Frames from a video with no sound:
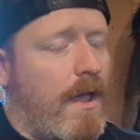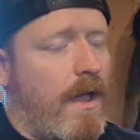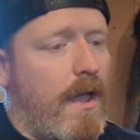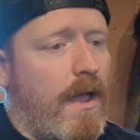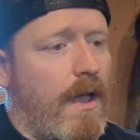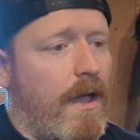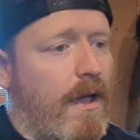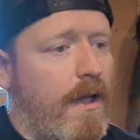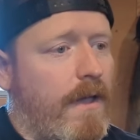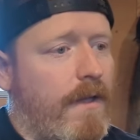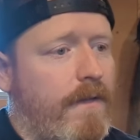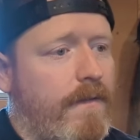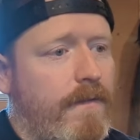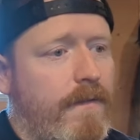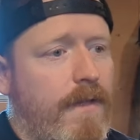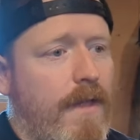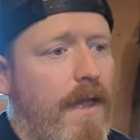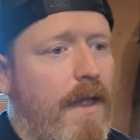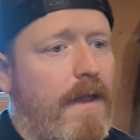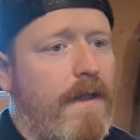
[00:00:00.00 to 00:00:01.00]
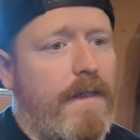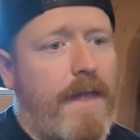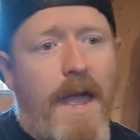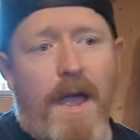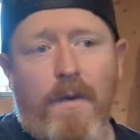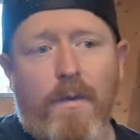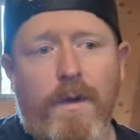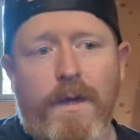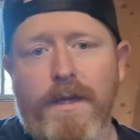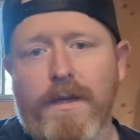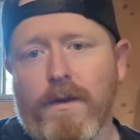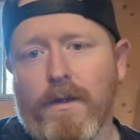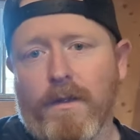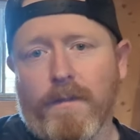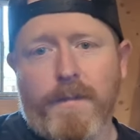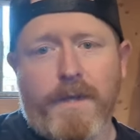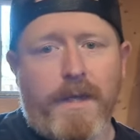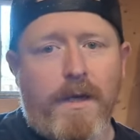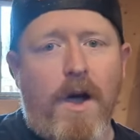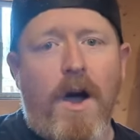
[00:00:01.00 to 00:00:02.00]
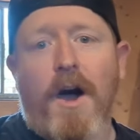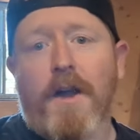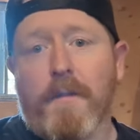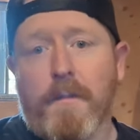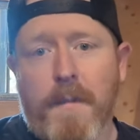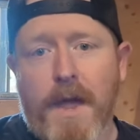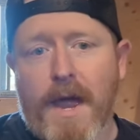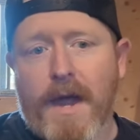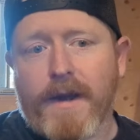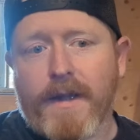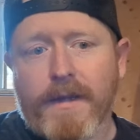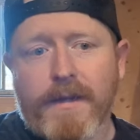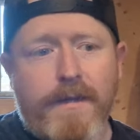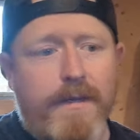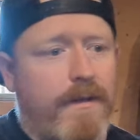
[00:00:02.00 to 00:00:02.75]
and that way it'll be automatic.